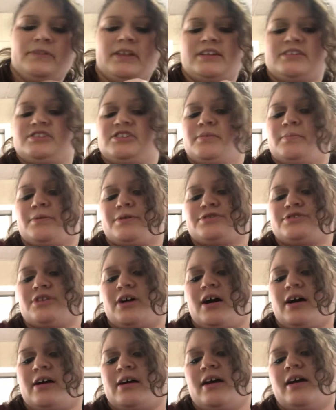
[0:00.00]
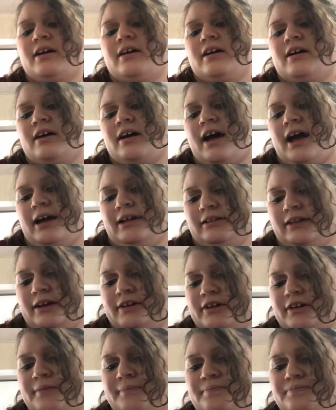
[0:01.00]
Super Shock
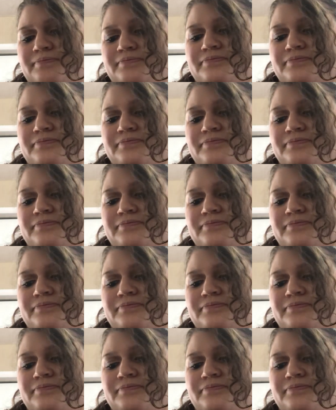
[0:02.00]
highlighter